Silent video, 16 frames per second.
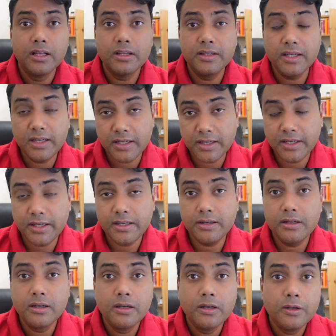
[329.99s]
then
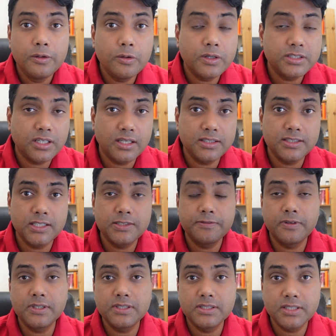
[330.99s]
again, your chances
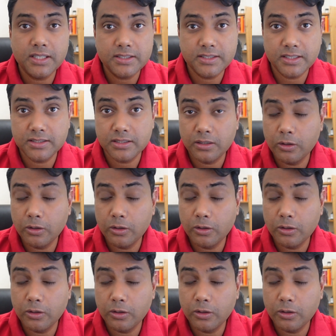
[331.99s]
for success,